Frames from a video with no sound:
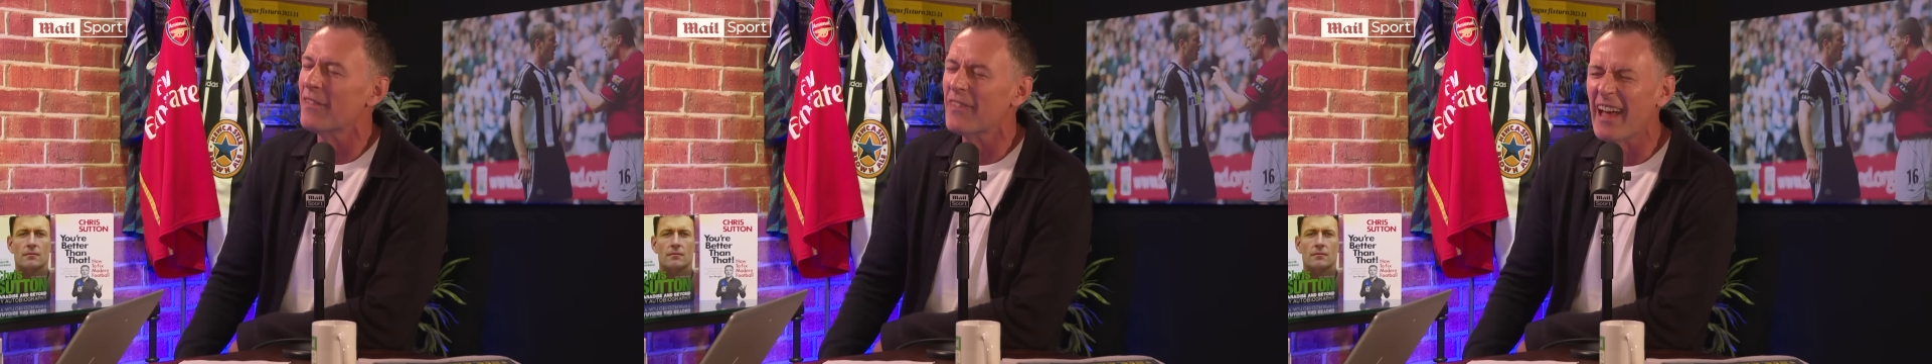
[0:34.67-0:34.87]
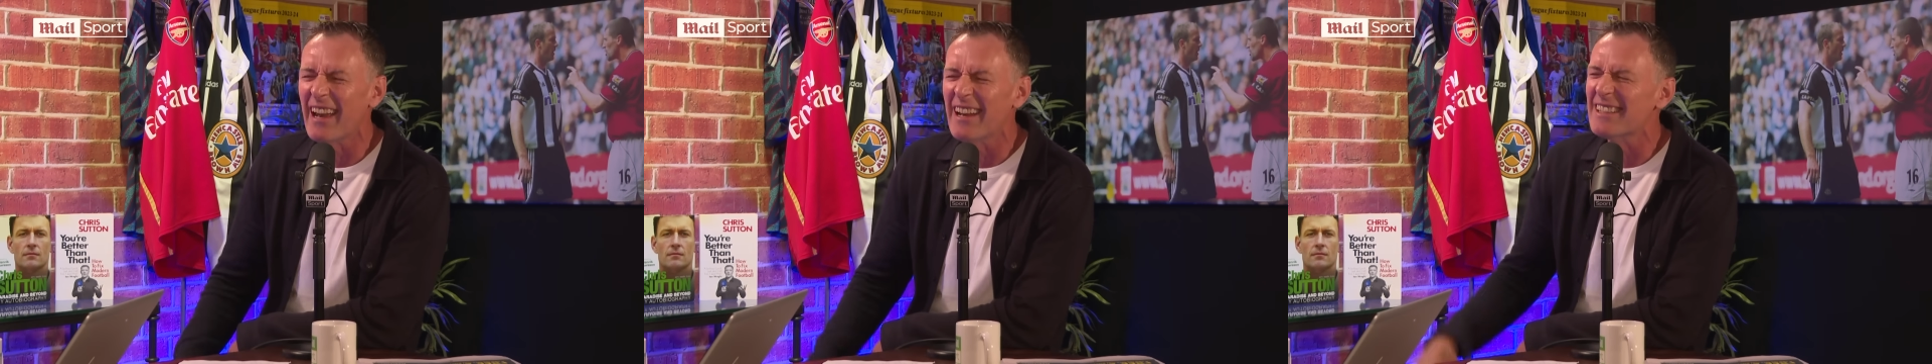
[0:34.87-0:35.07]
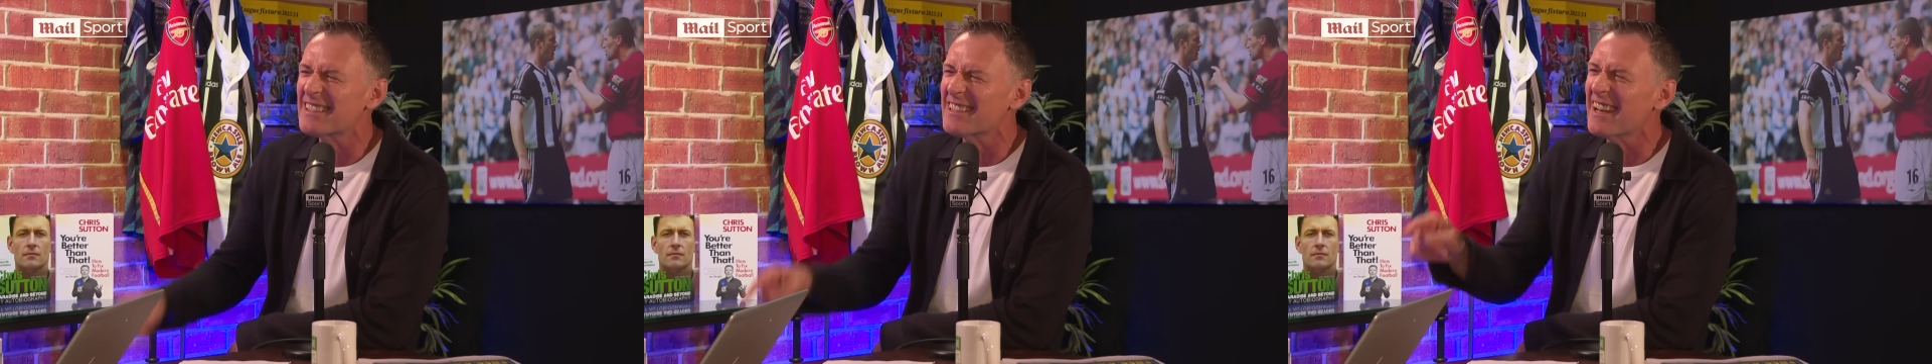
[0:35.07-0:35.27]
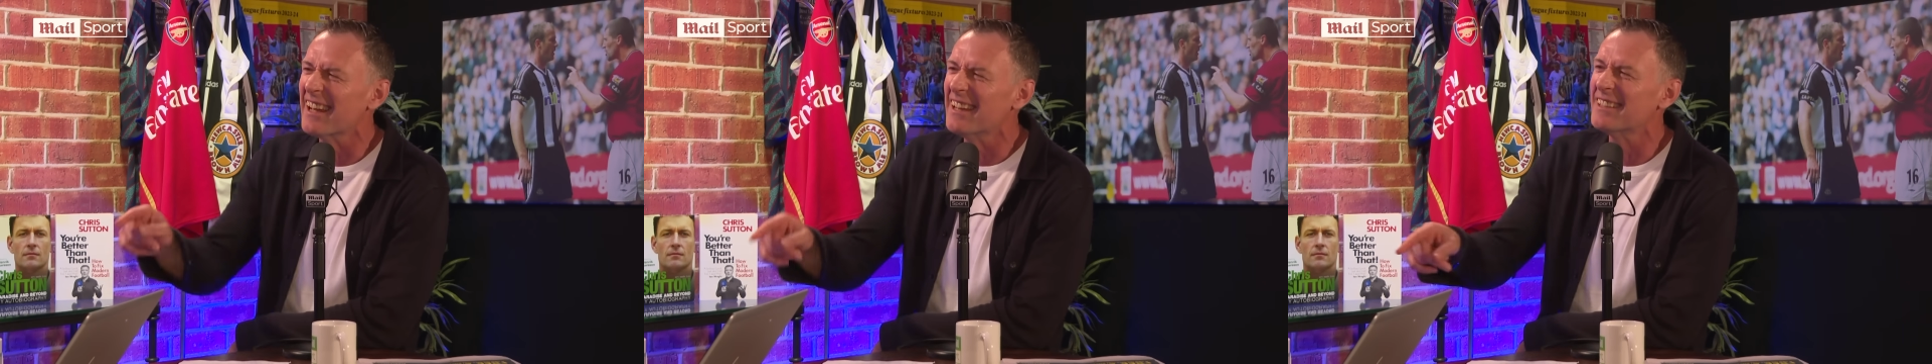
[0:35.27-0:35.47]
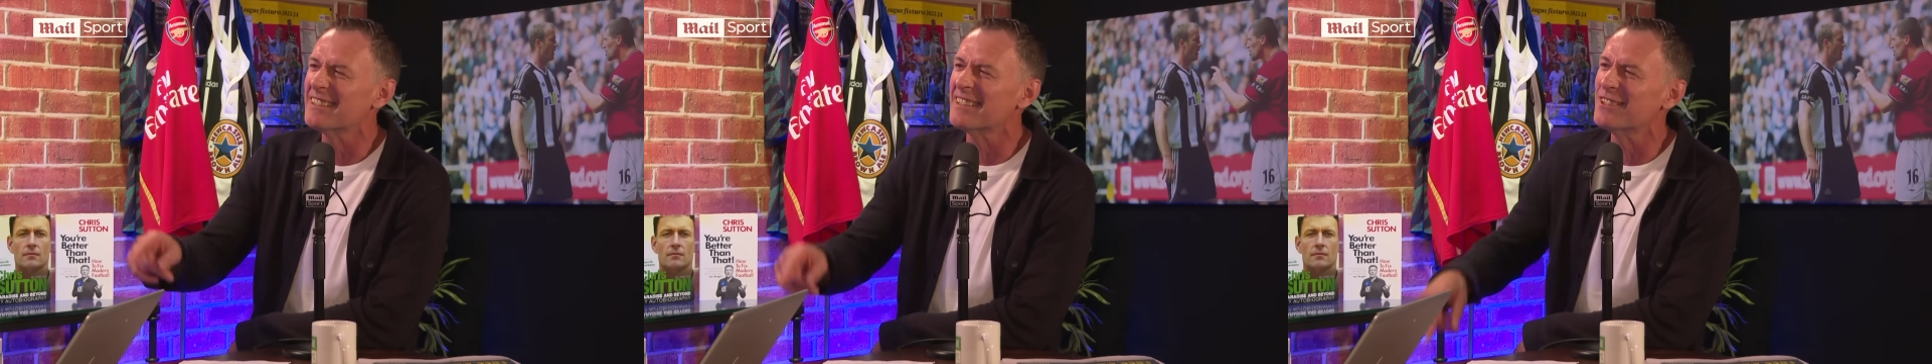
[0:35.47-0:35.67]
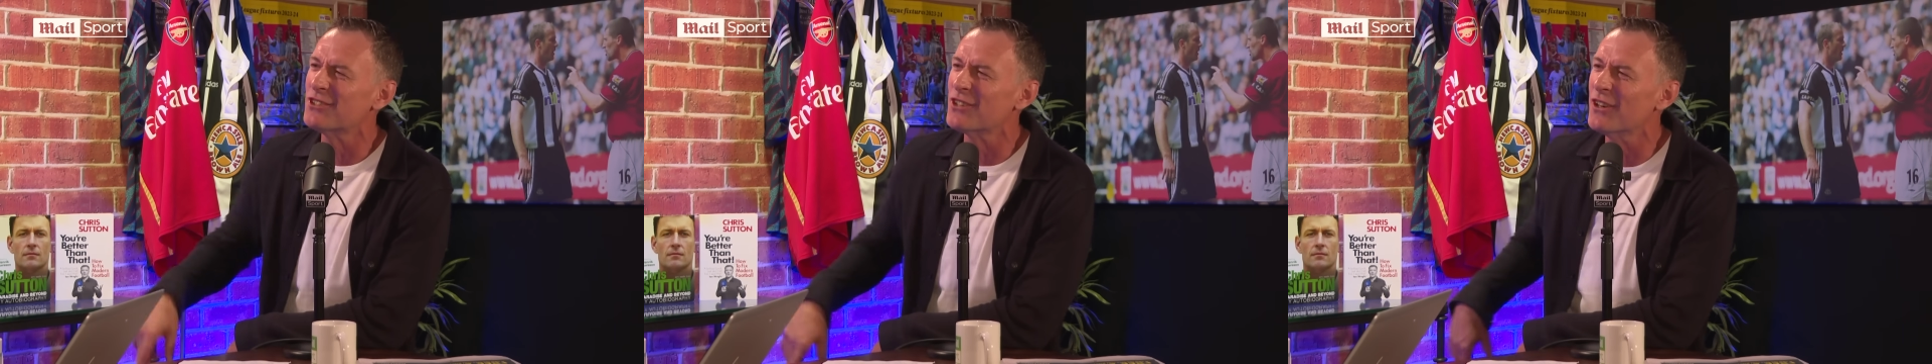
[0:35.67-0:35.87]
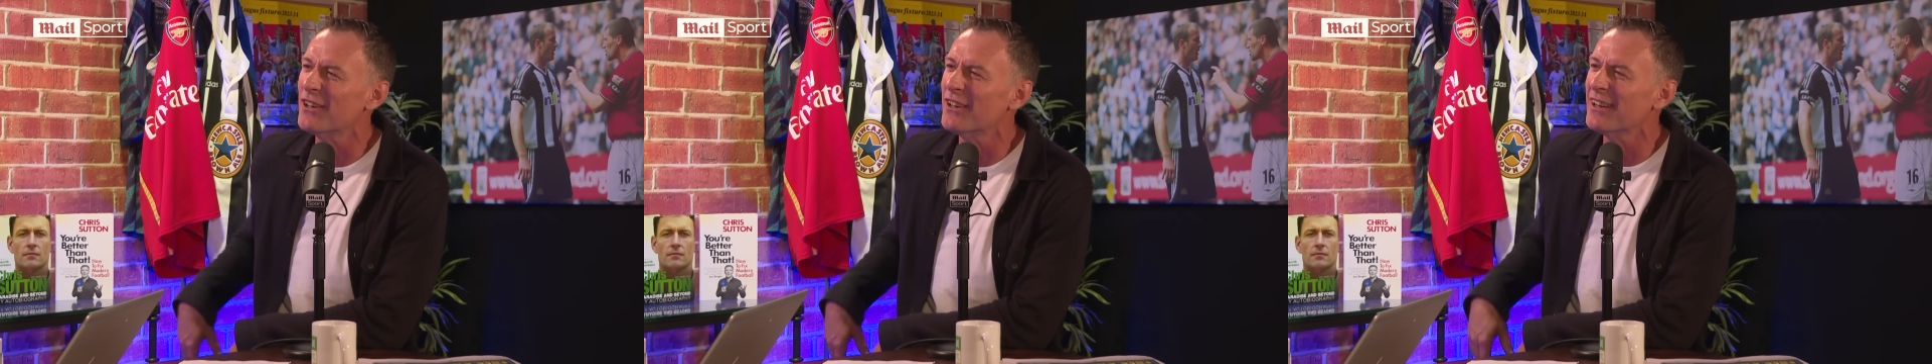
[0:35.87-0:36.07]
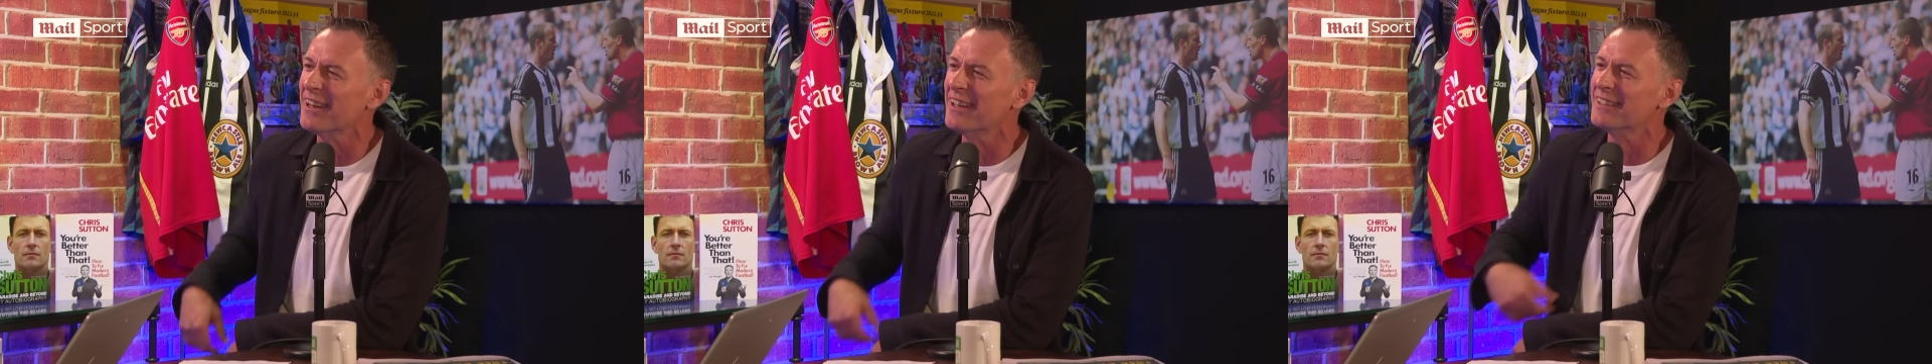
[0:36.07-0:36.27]
That is lazy
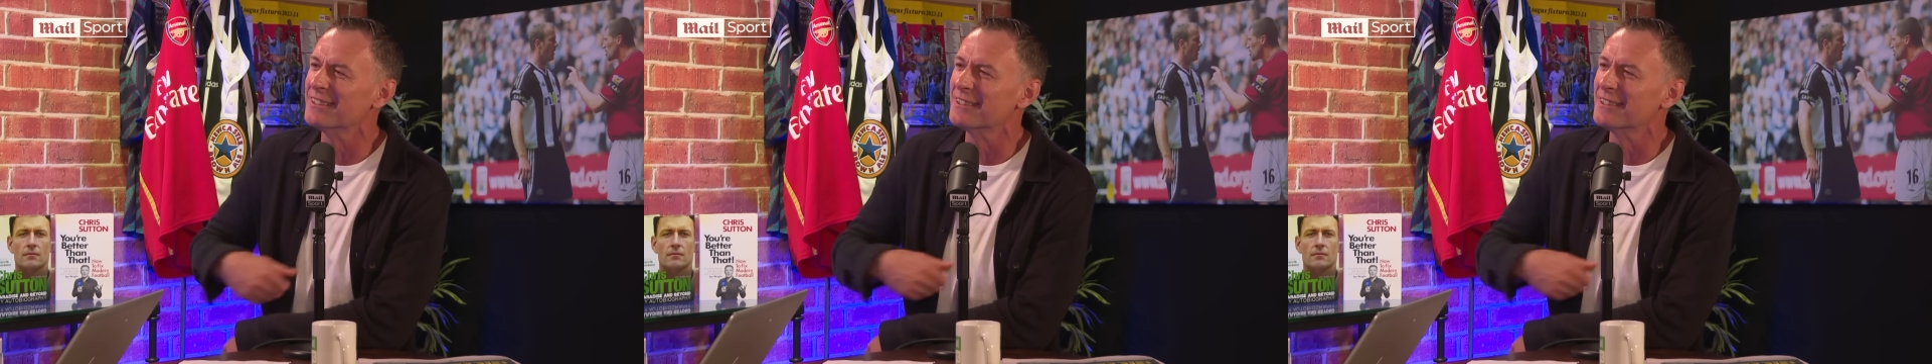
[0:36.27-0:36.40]
journalism.